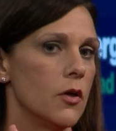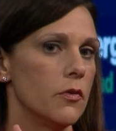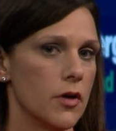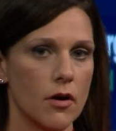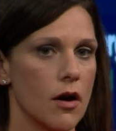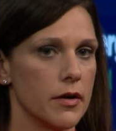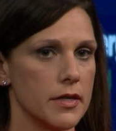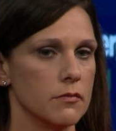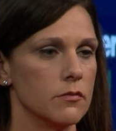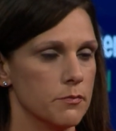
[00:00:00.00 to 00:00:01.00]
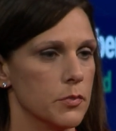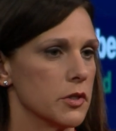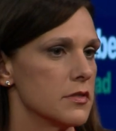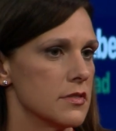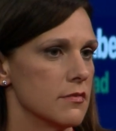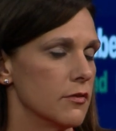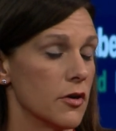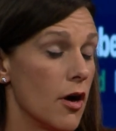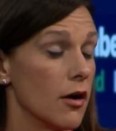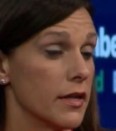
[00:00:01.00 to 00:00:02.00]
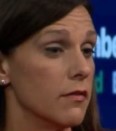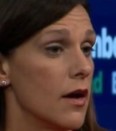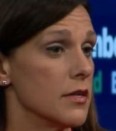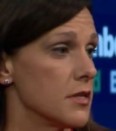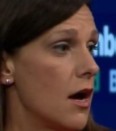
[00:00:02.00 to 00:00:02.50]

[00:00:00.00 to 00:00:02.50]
there are already laws